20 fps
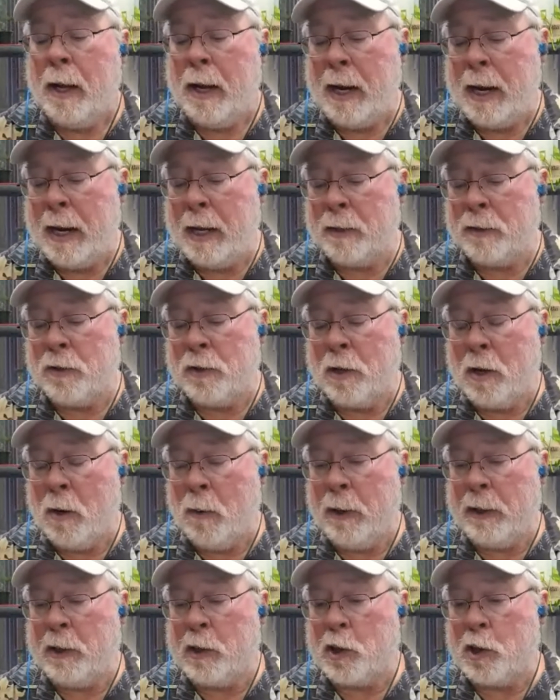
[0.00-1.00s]
And
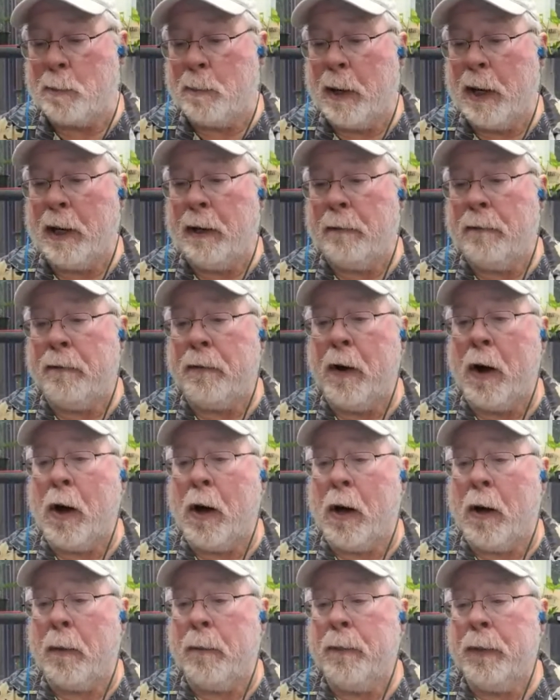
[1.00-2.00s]
so in the spring and
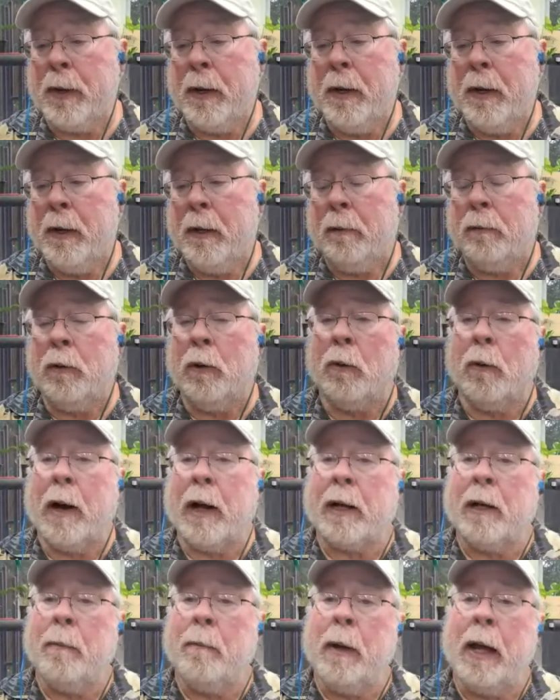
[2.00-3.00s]
fall, we'll
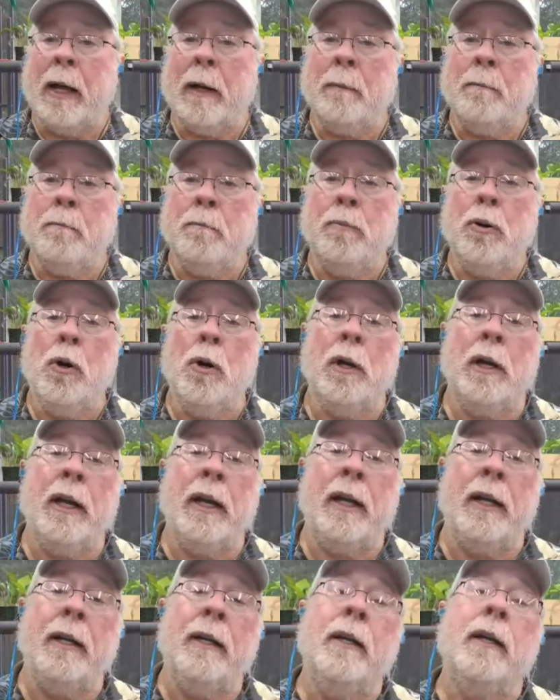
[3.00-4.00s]
recommend
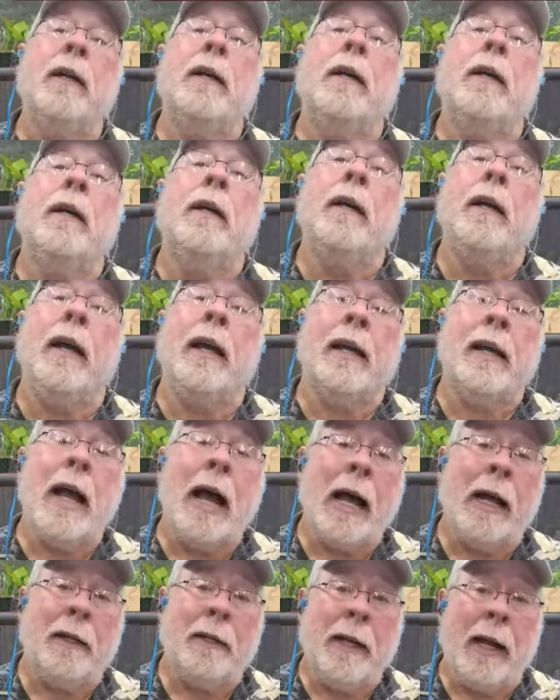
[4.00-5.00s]
putting a
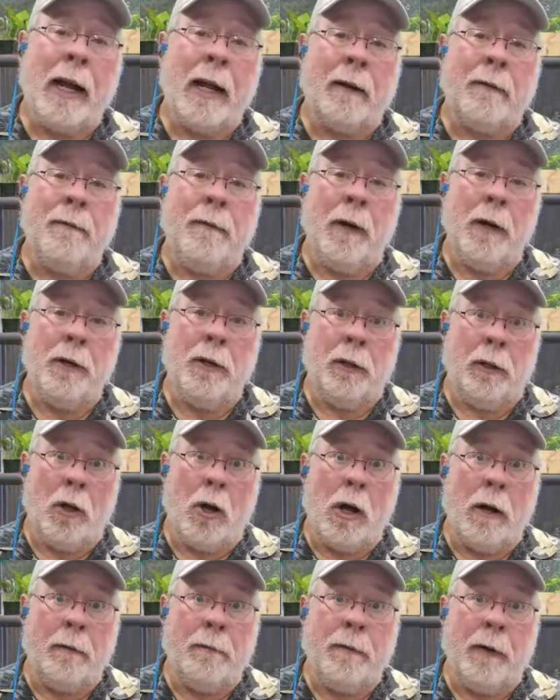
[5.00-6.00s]
contact fun-
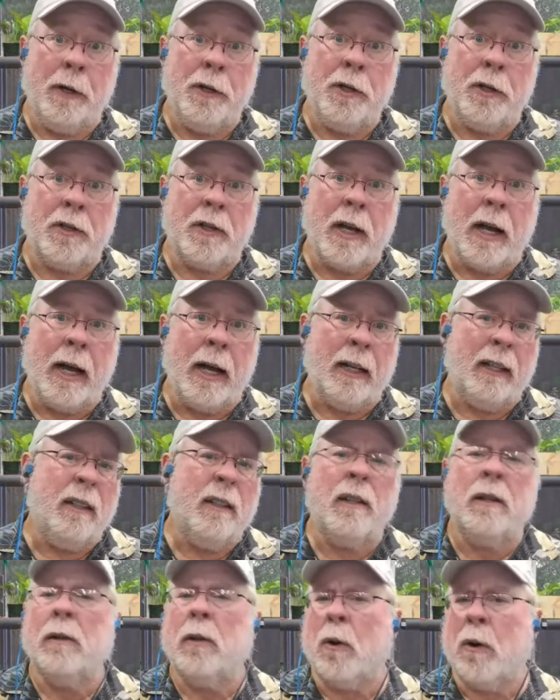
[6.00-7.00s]
lawn fungicide,
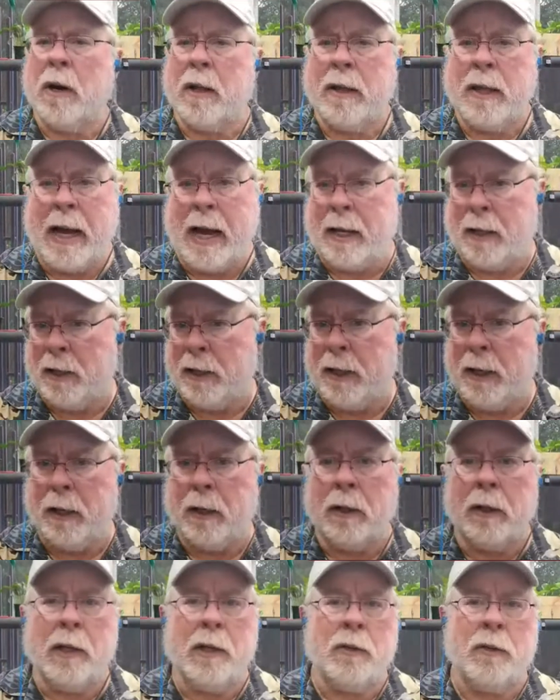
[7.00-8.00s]

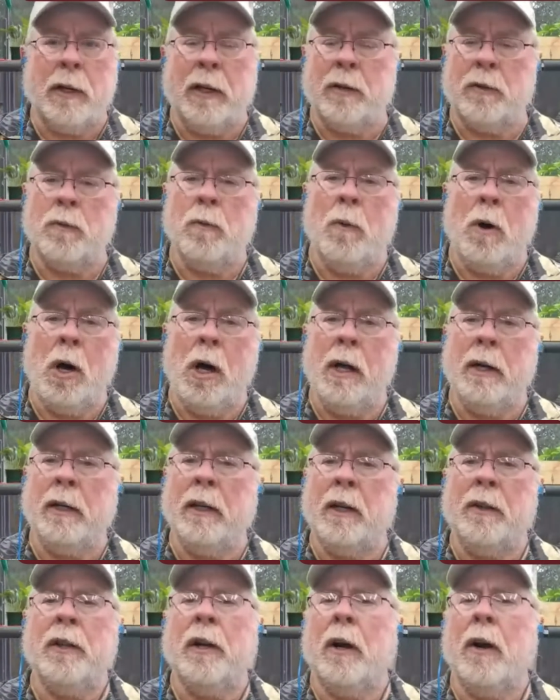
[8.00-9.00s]
chlorothalonil is, is one.
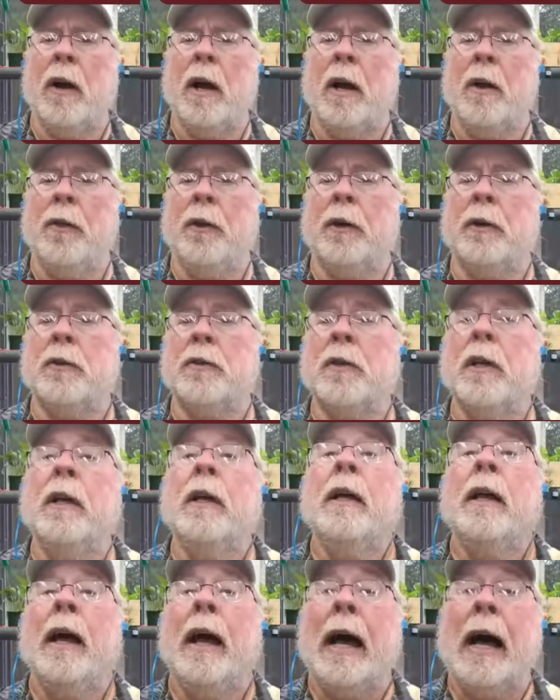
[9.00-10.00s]
There are others
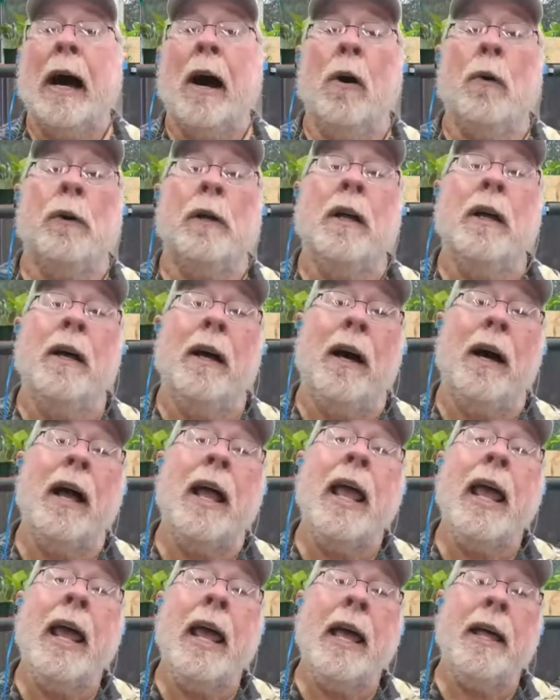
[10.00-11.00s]
out
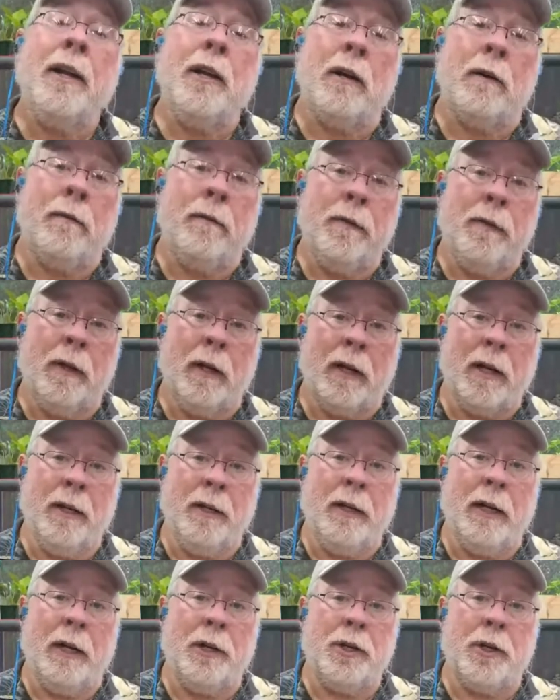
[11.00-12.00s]
ahead of the
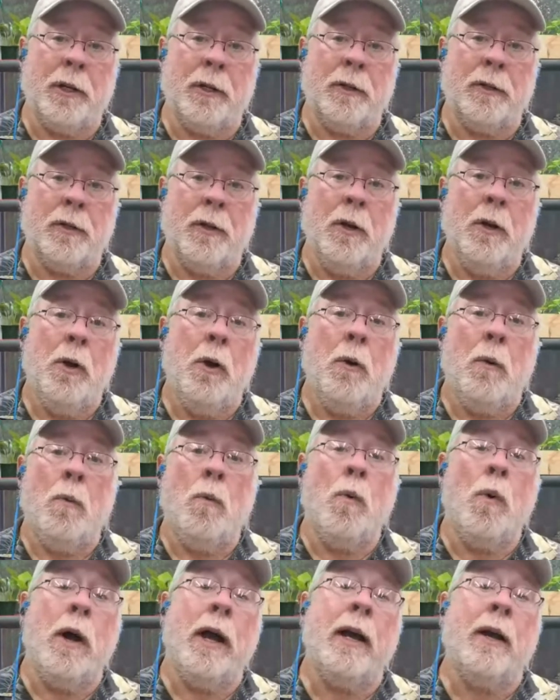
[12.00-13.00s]
conditions
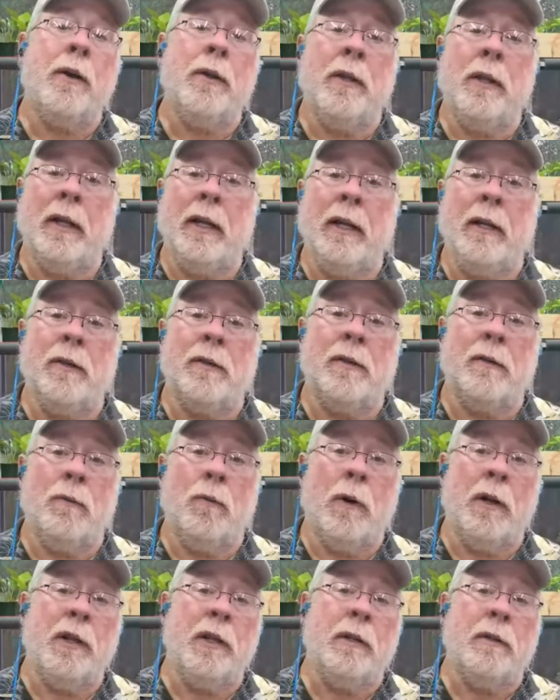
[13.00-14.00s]
where these
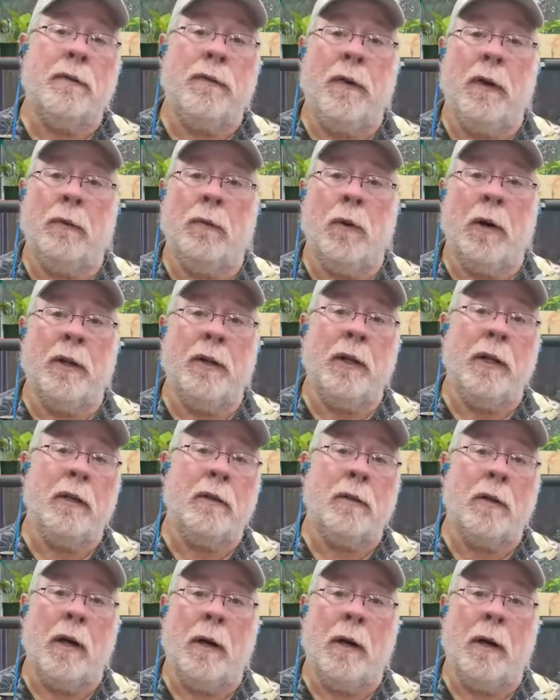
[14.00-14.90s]
where these where these